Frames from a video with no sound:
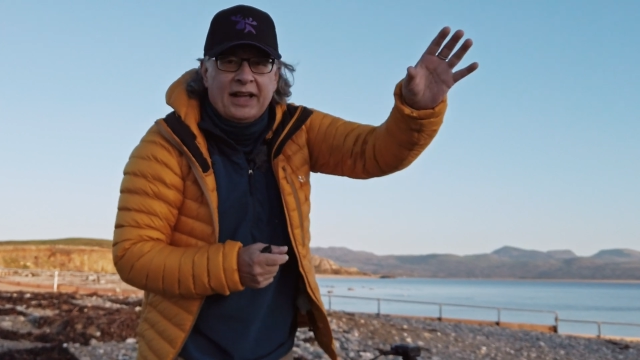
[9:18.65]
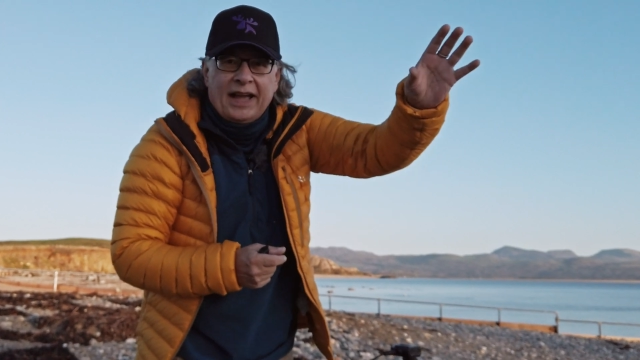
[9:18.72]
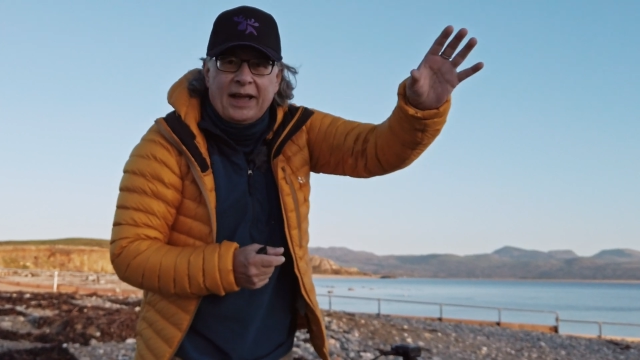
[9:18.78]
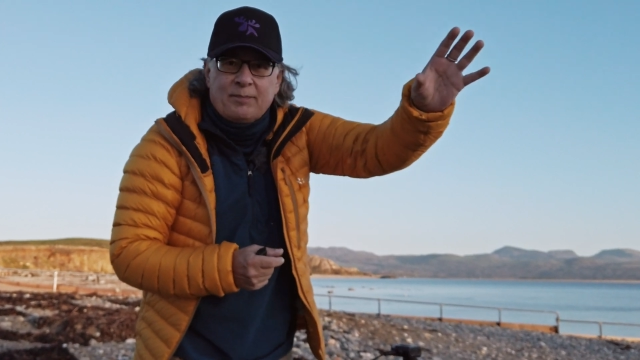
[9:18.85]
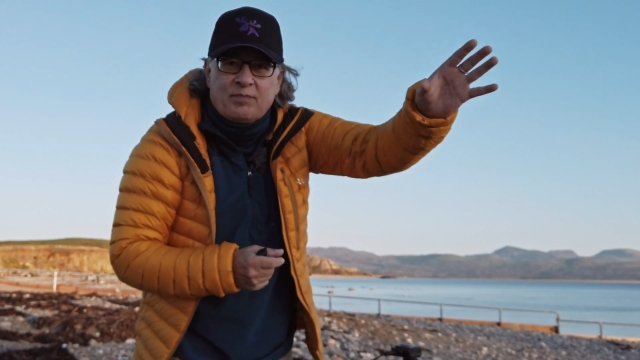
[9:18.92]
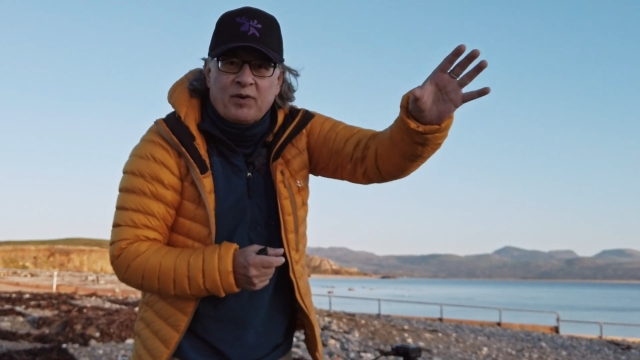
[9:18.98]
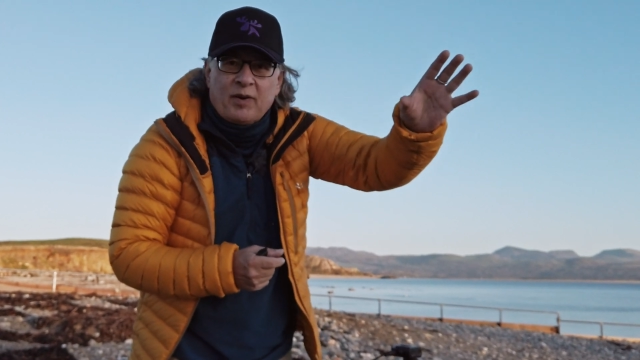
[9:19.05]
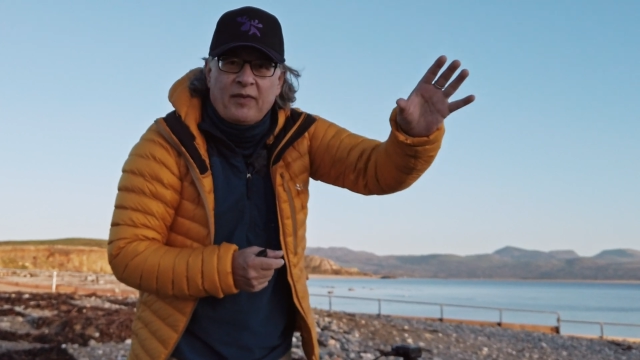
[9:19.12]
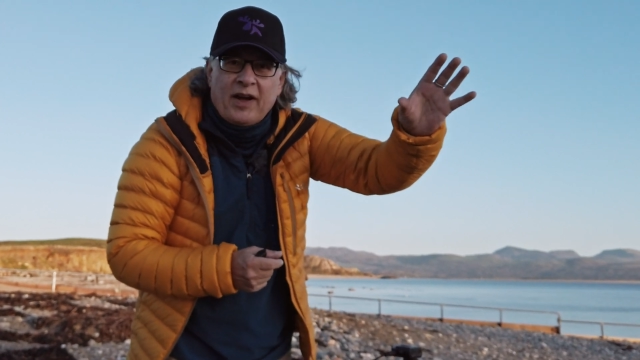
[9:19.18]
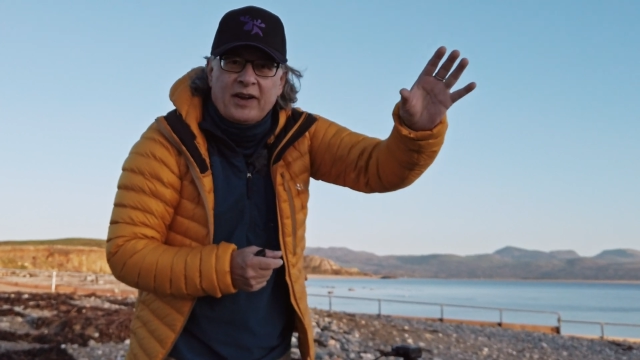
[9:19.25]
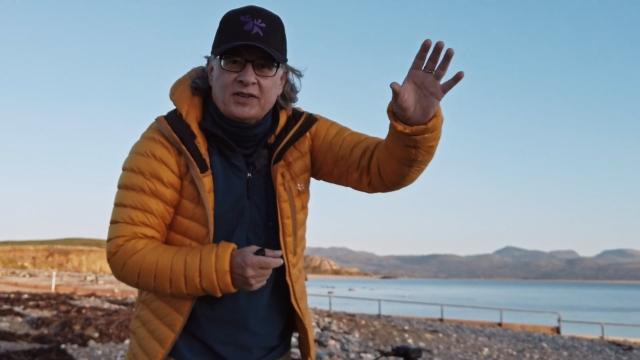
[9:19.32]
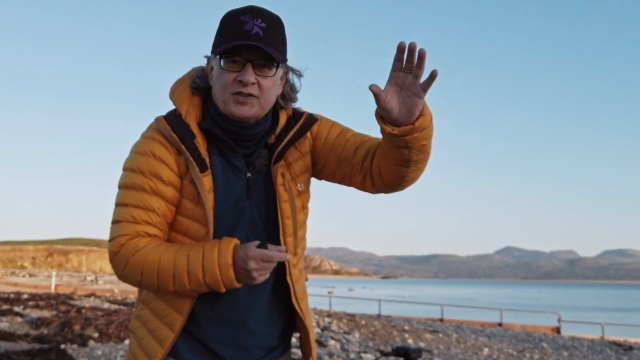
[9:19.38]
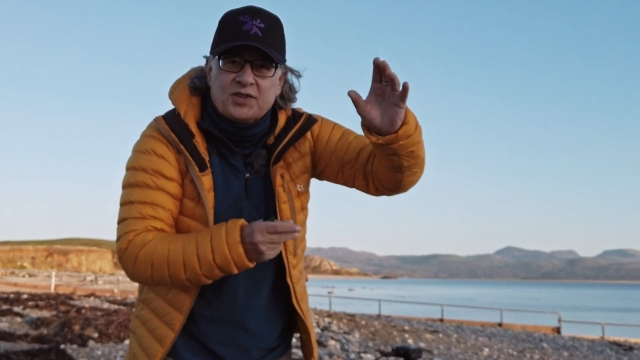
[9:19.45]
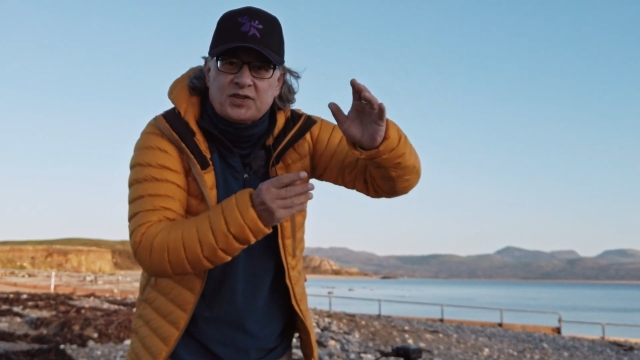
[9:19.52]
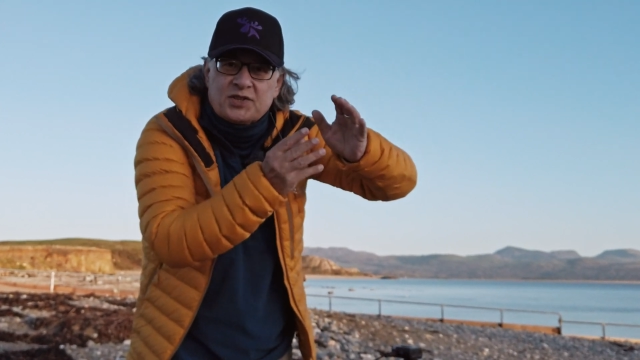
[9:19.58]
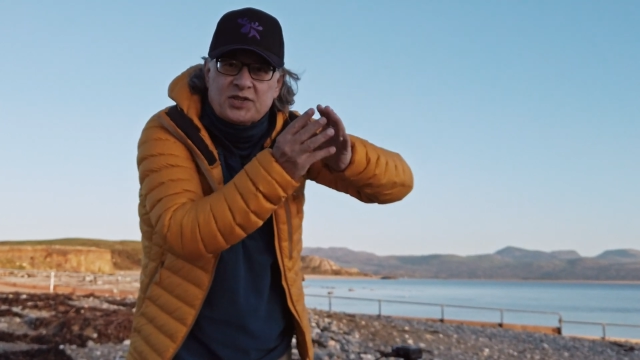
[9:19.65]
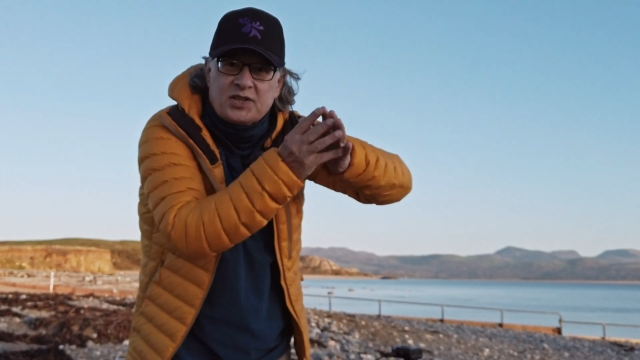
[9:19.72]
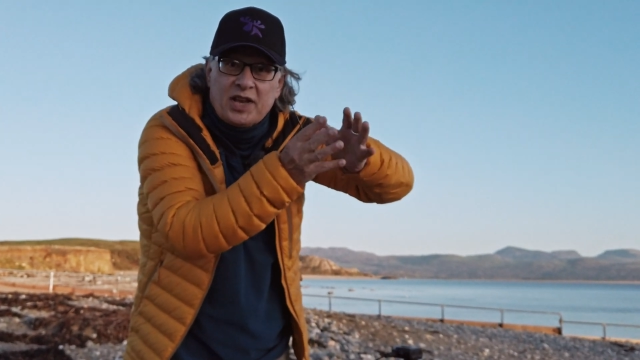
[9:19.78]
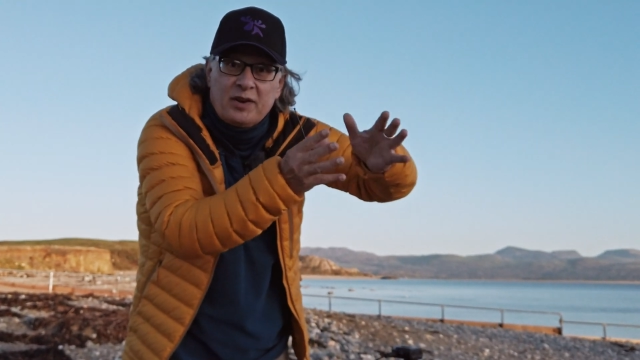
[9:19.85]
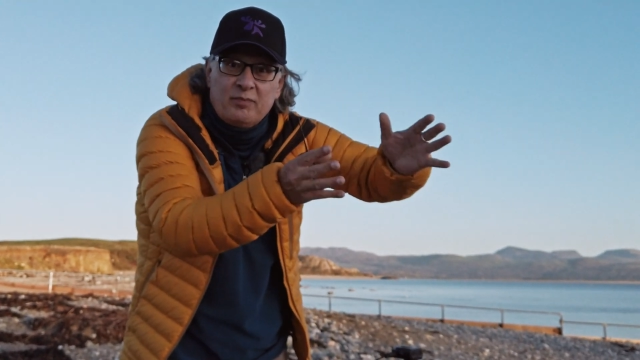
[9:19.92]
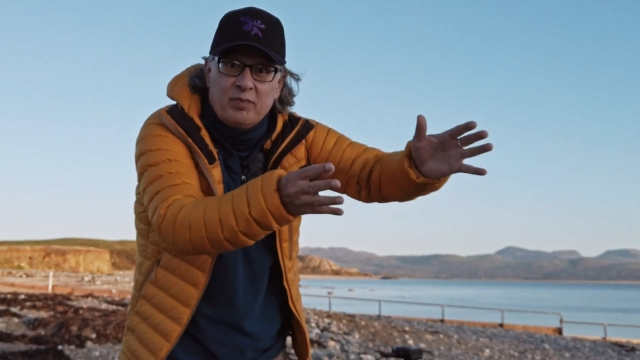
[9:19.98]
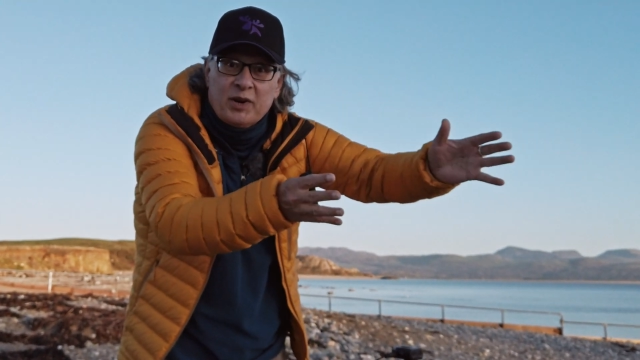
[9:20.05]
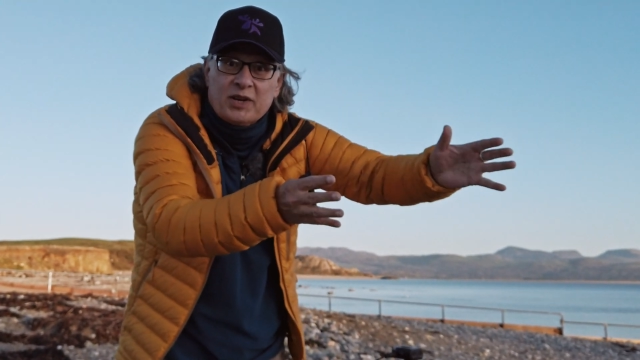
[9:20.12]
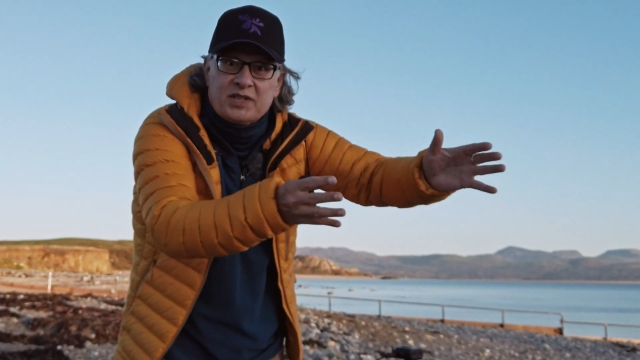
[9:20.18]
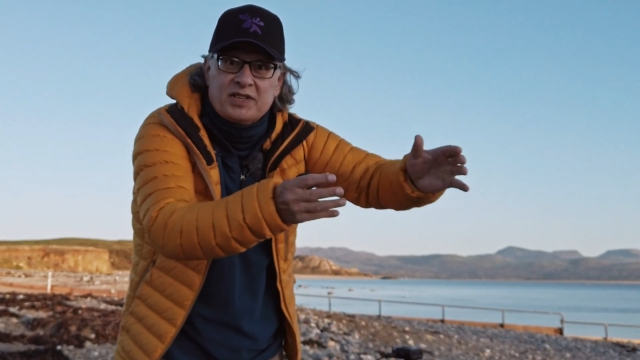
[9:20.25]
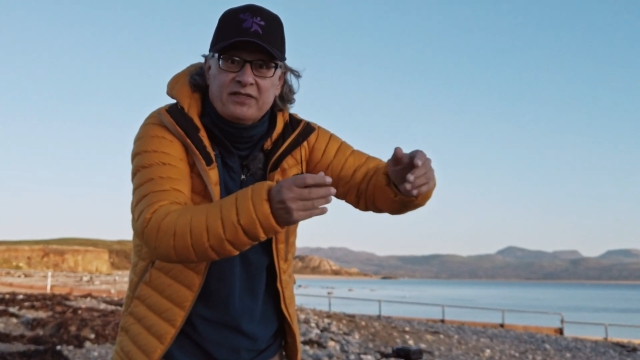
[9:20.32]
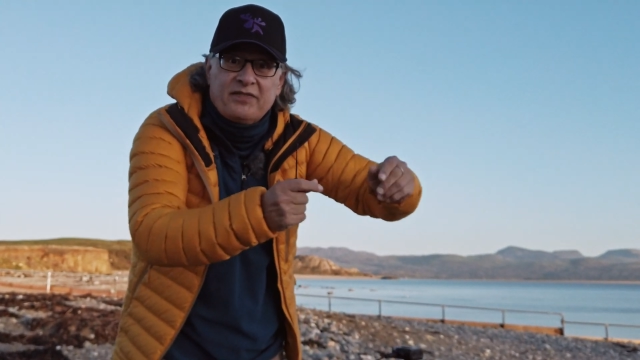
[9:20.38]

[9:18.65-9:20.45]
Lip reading: it provides the sunburst